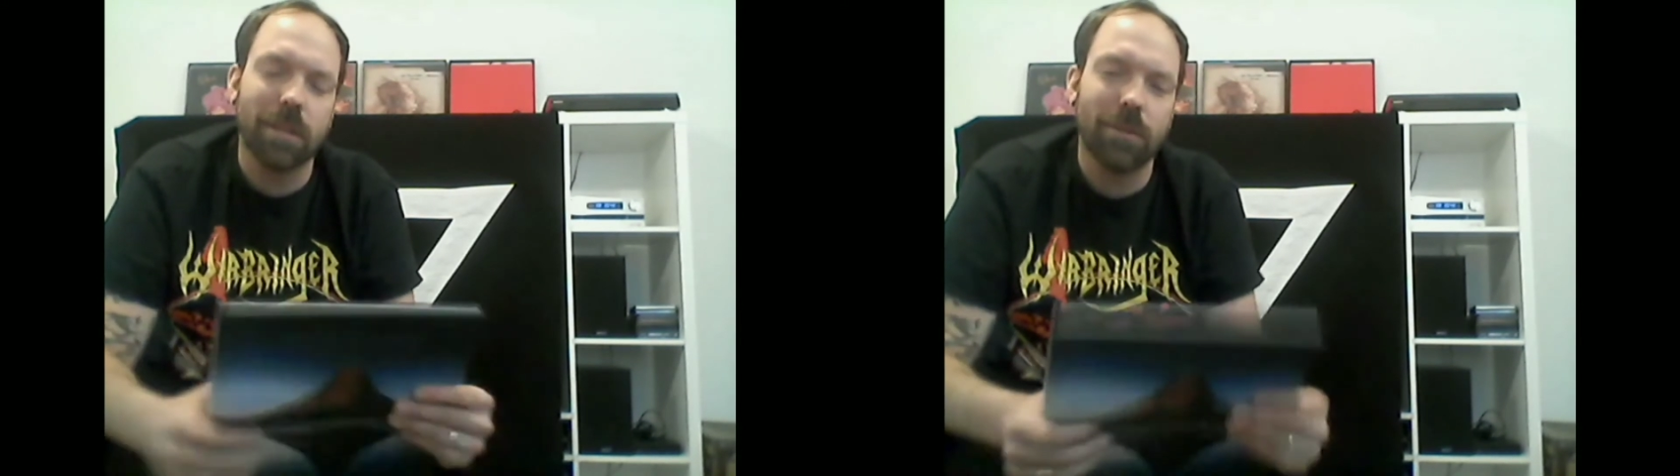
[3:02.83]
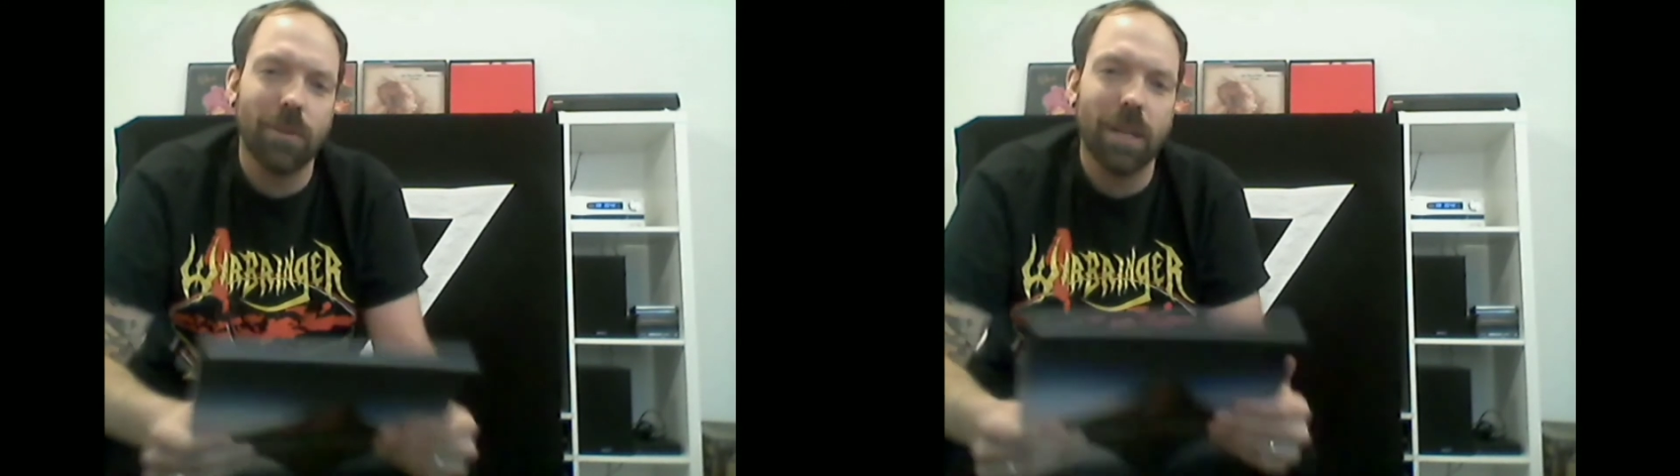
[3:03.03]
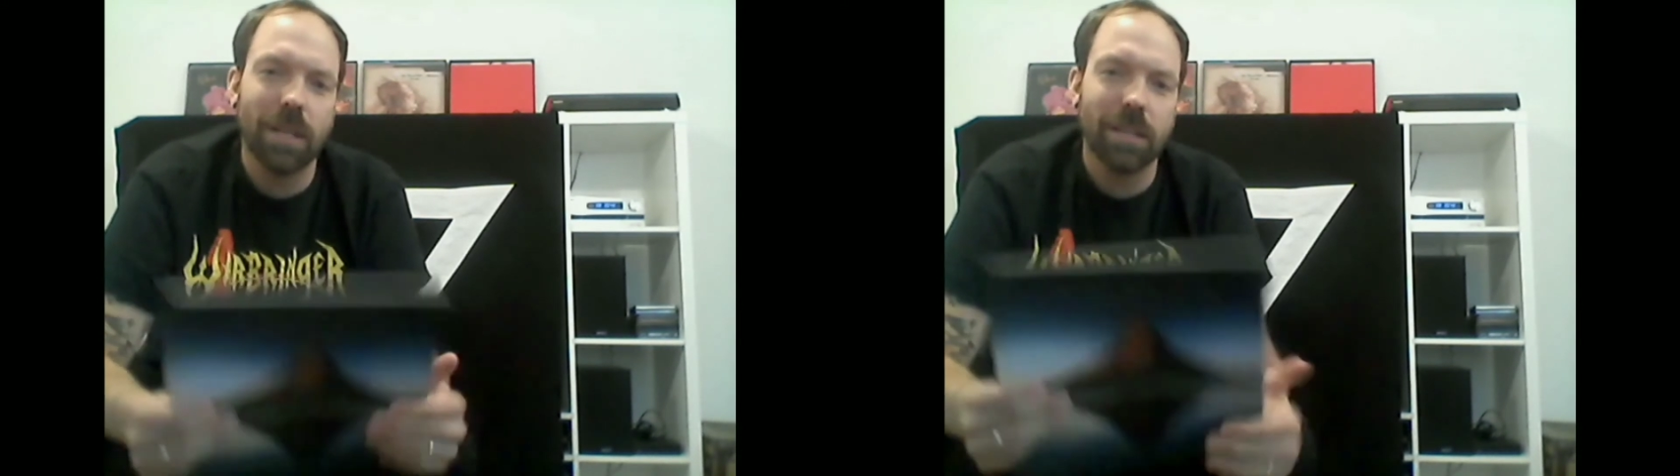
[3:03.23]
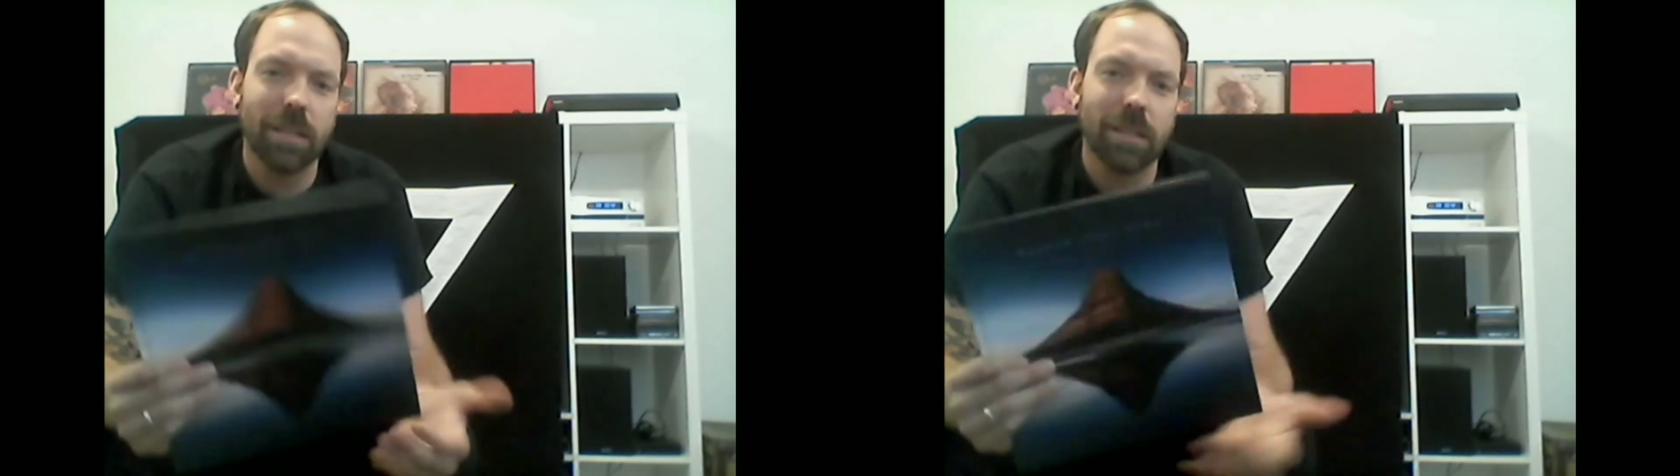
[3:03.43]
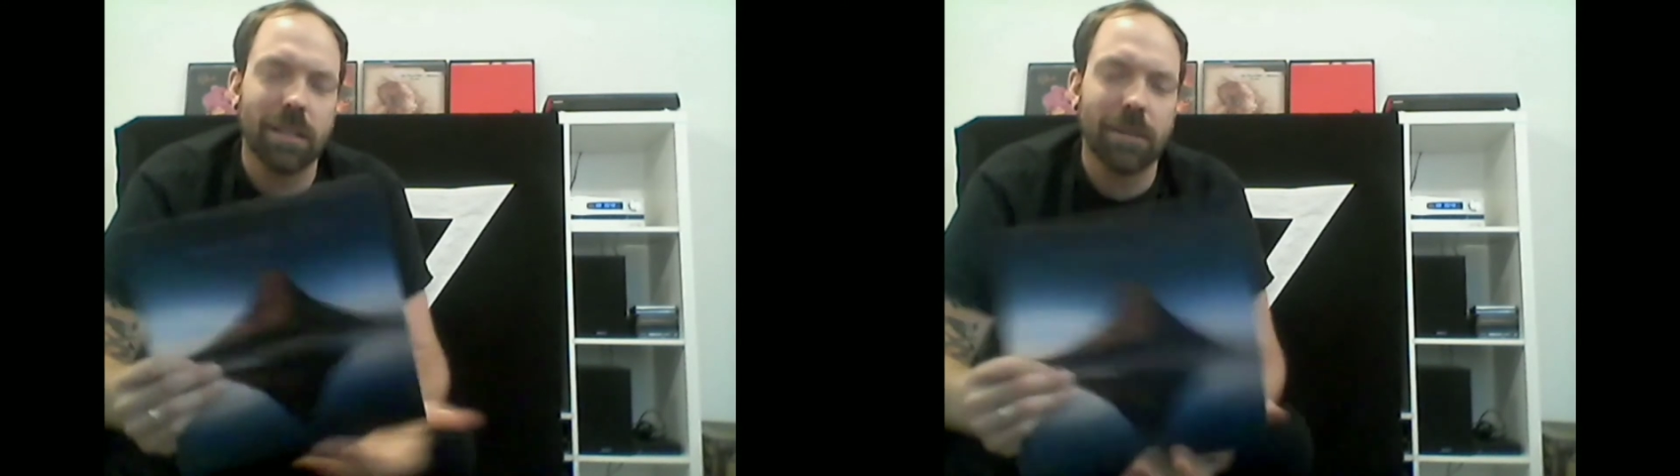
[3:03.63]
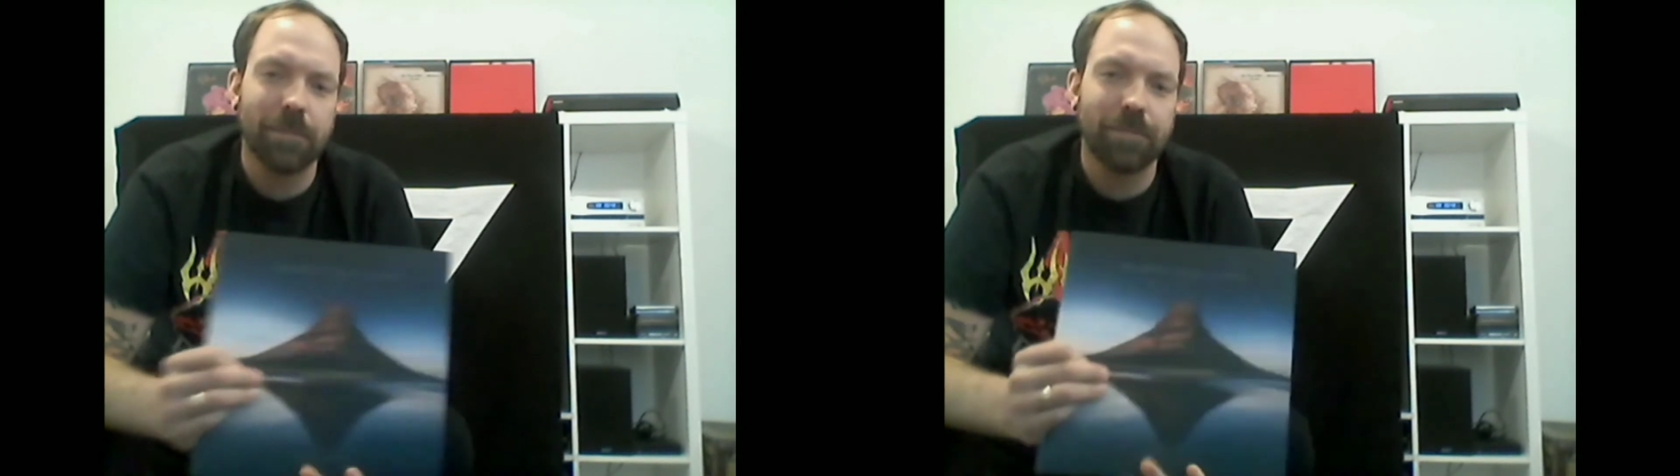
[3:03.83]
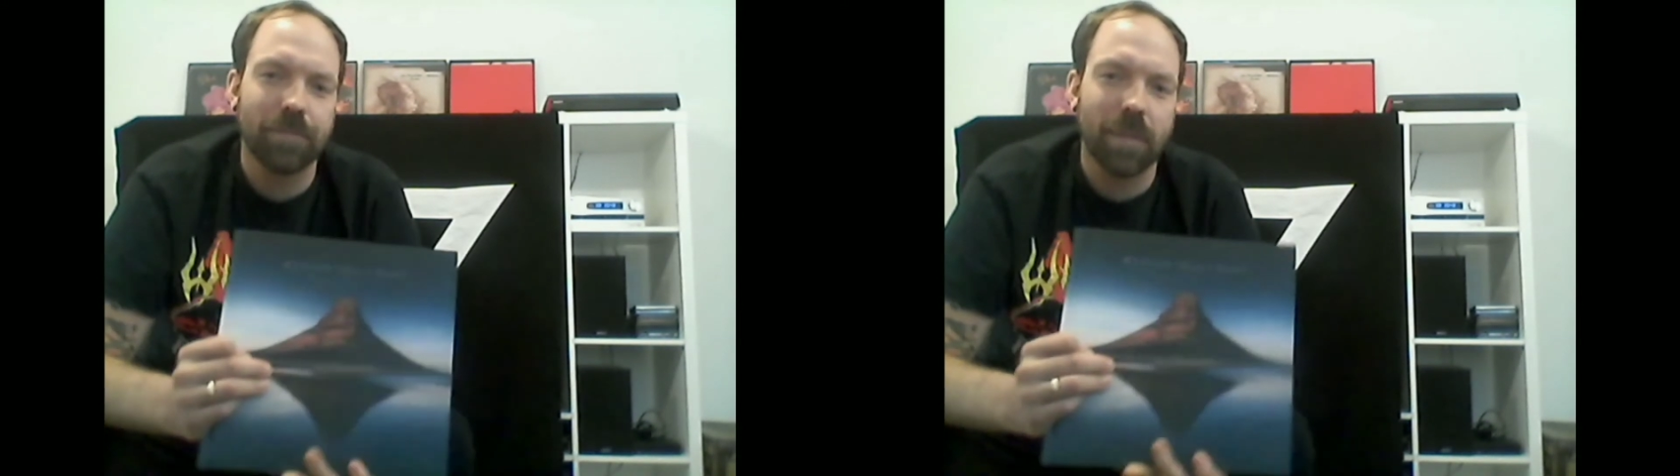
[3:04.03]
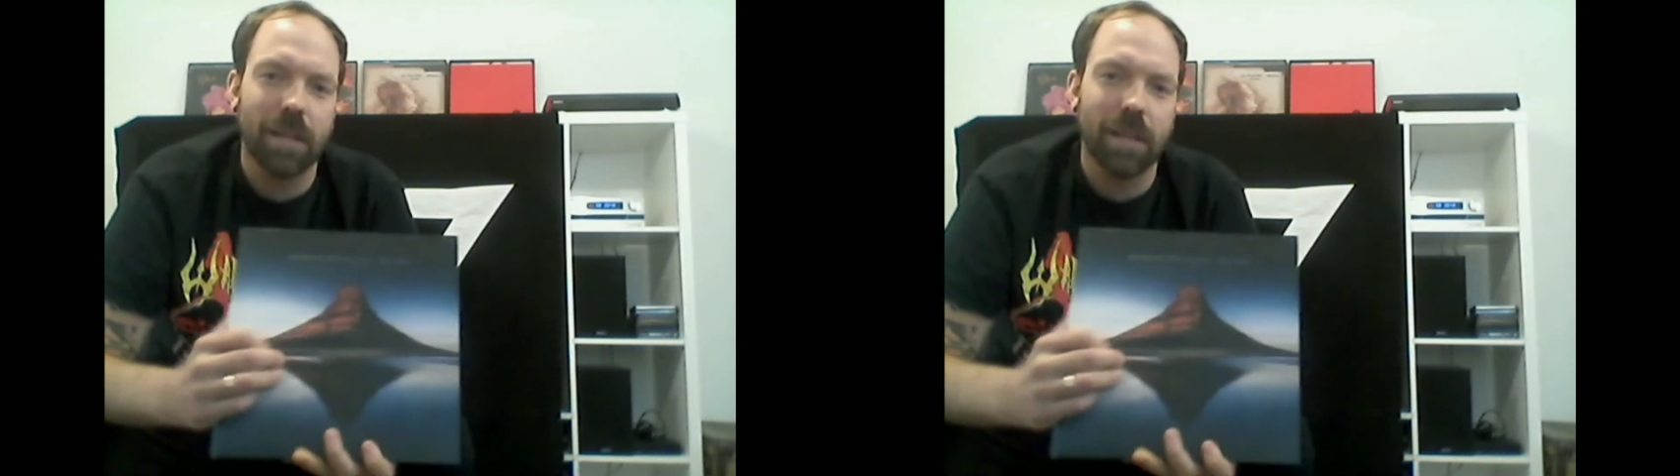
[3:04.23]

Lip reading: I really can